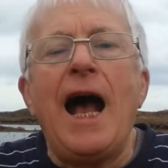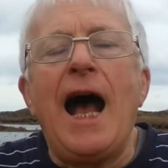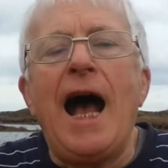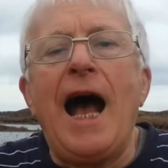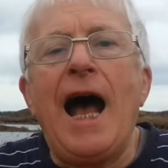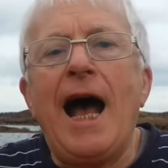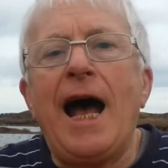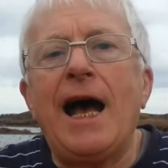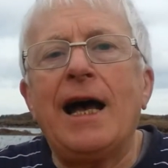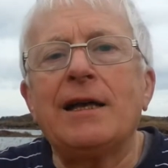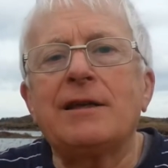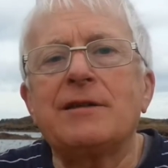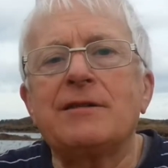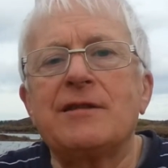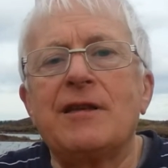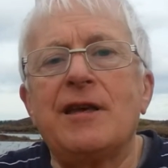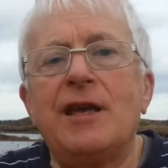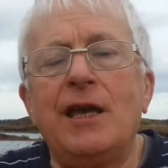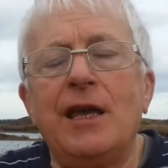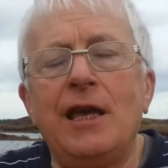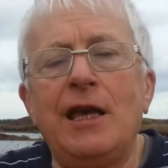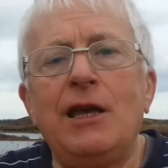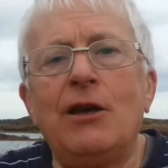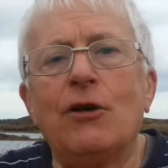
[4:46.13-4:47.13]
as
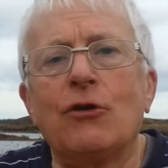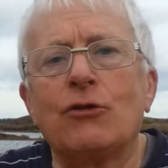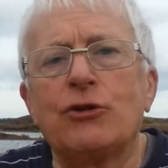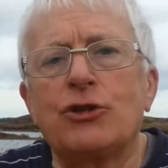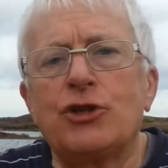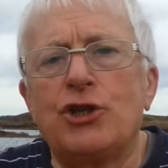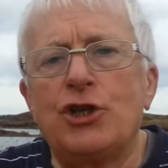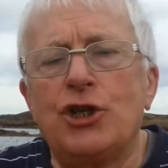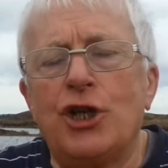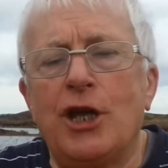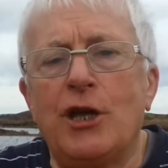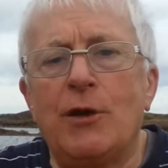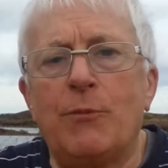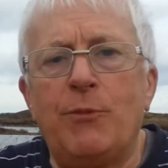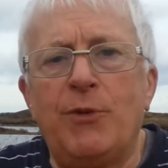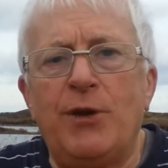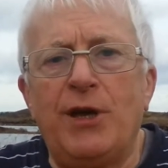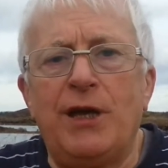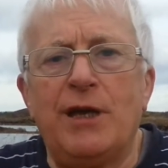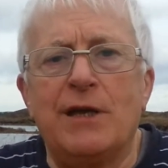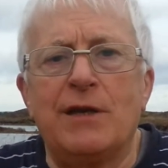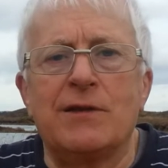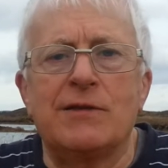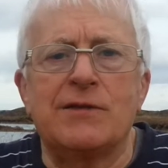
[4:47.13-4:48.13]
he or she
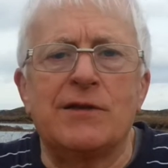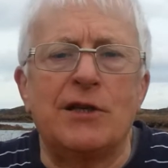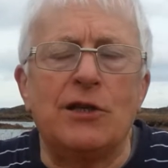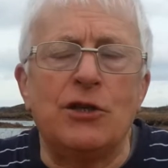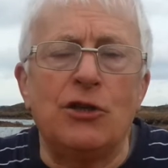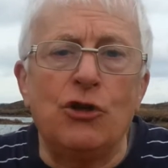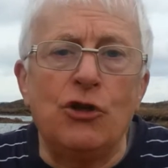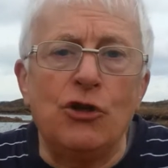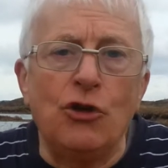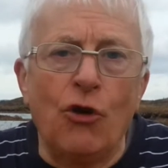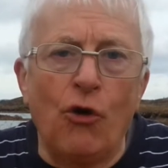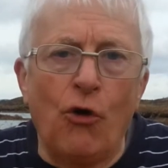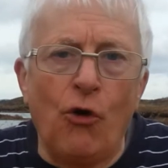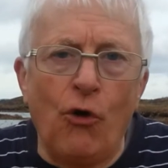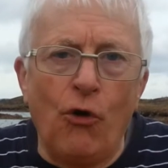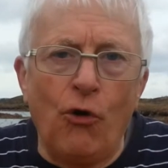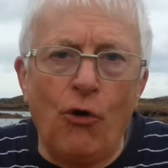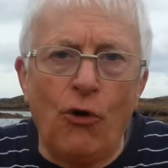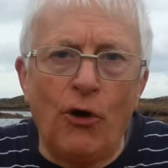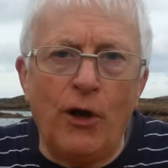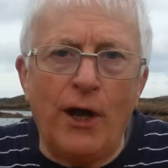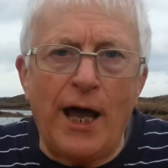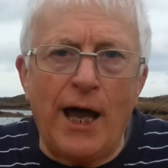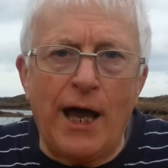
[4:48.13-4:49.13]
appears in
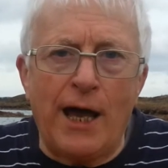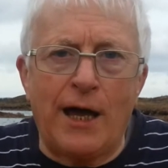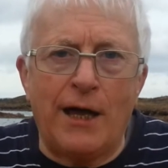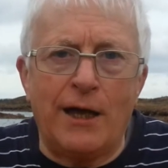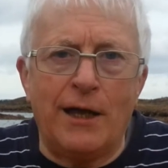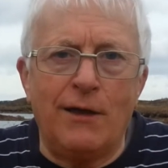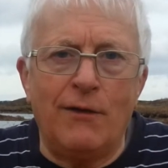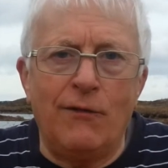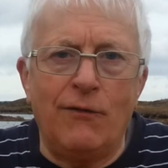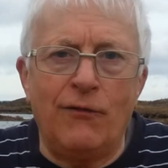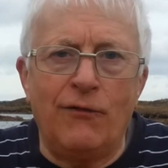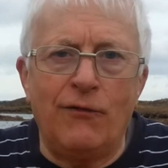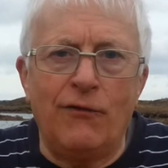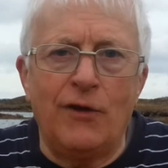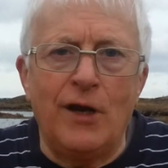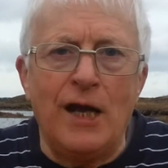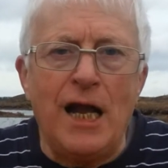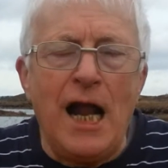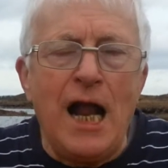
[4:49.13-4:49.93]
your life.